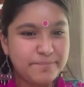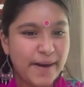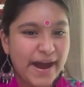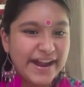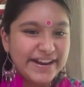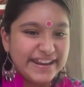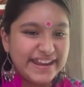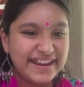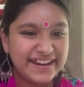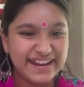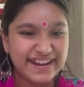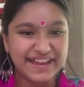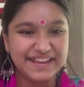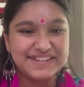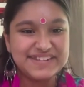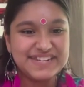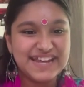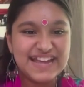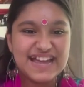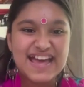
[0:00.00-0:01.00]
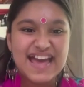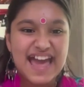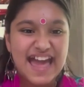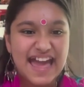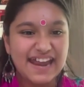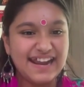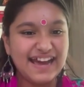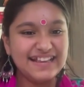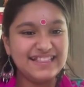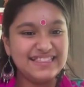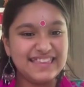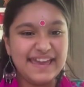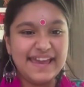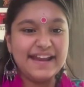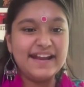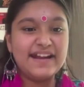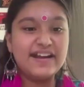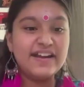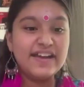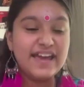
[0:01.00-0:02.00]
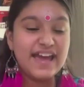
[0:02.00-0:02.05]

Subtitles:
part in it. And I think